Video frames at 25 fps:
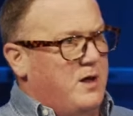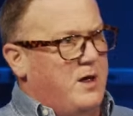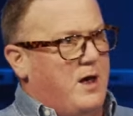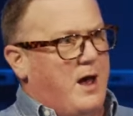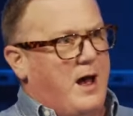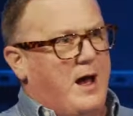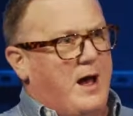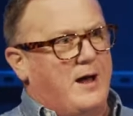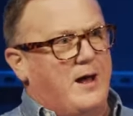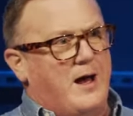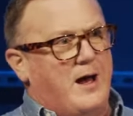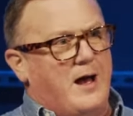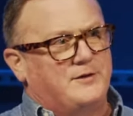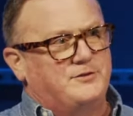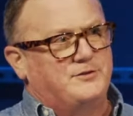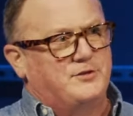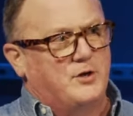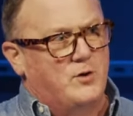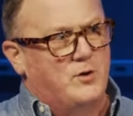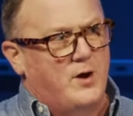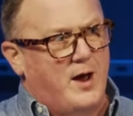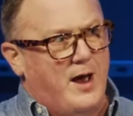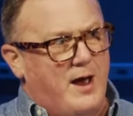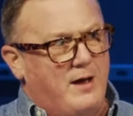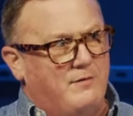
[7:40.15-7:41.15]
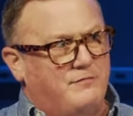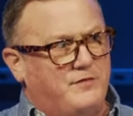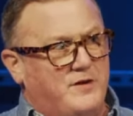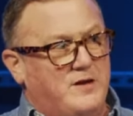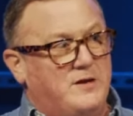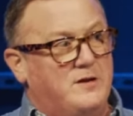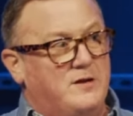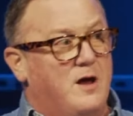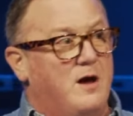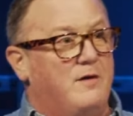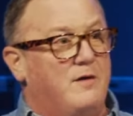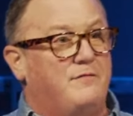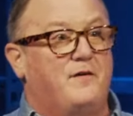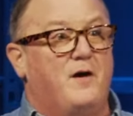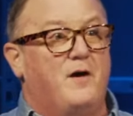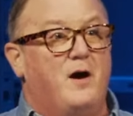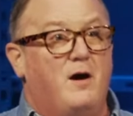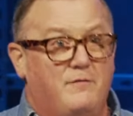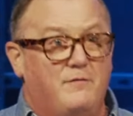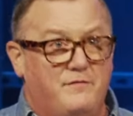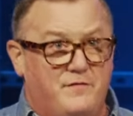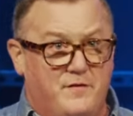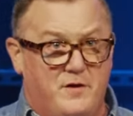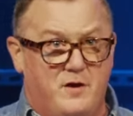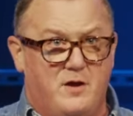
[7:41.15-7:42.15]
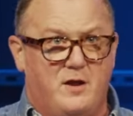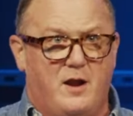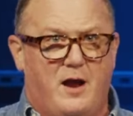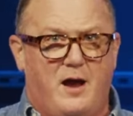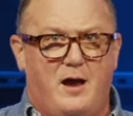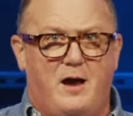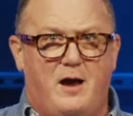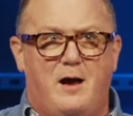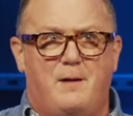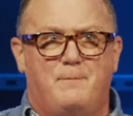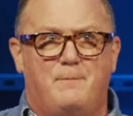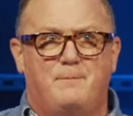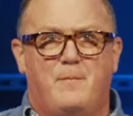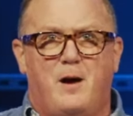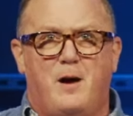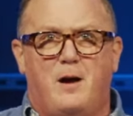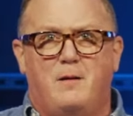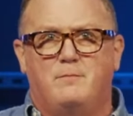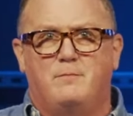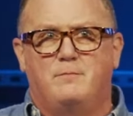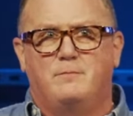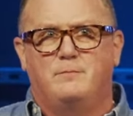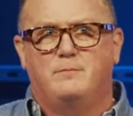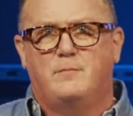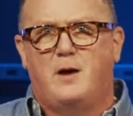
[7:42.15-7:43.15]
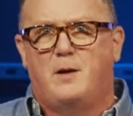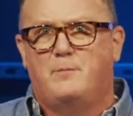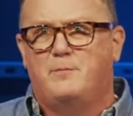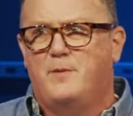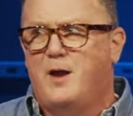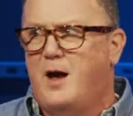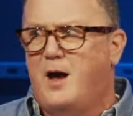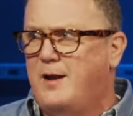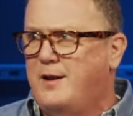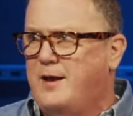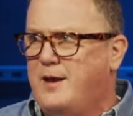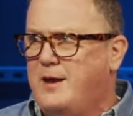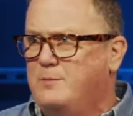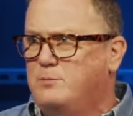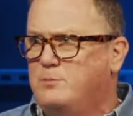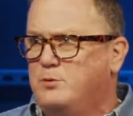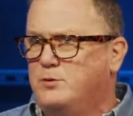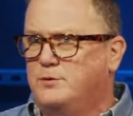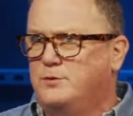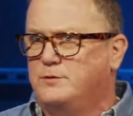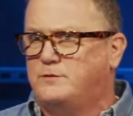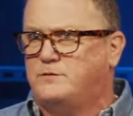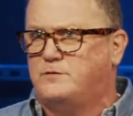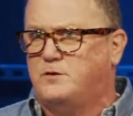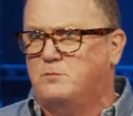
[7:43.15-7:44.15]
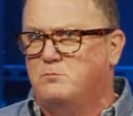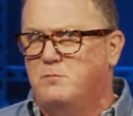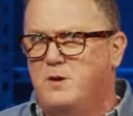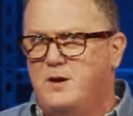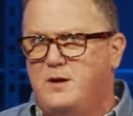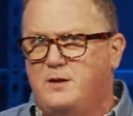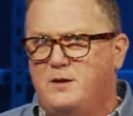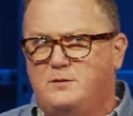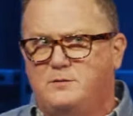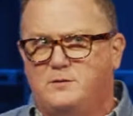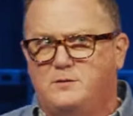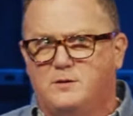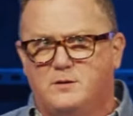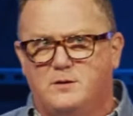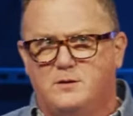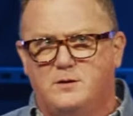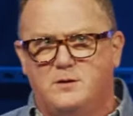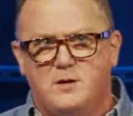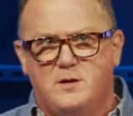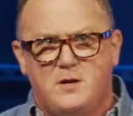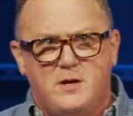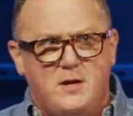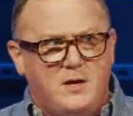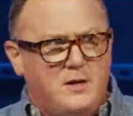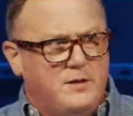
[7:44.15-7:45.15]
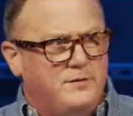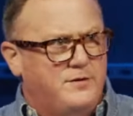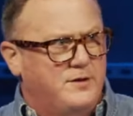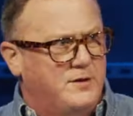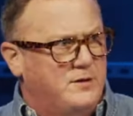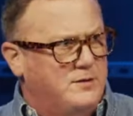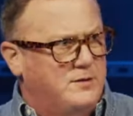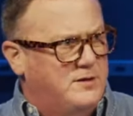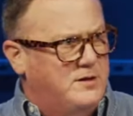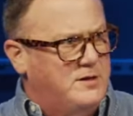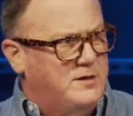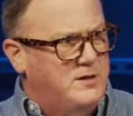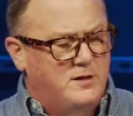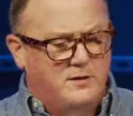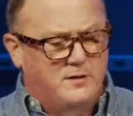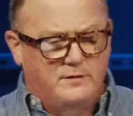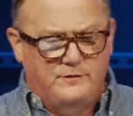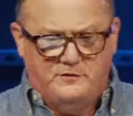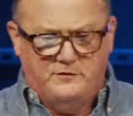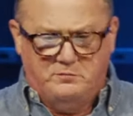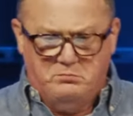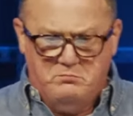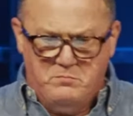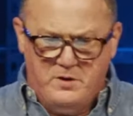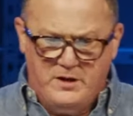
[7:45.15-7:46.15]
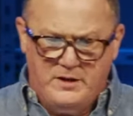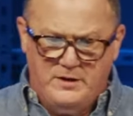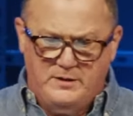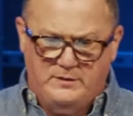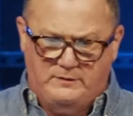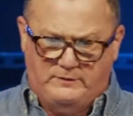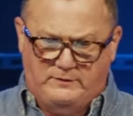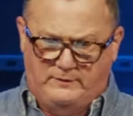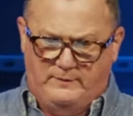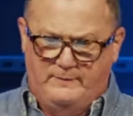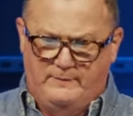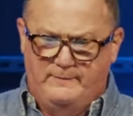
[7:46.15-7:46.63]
I don't have enough of it. I'm not able to make the ends meet.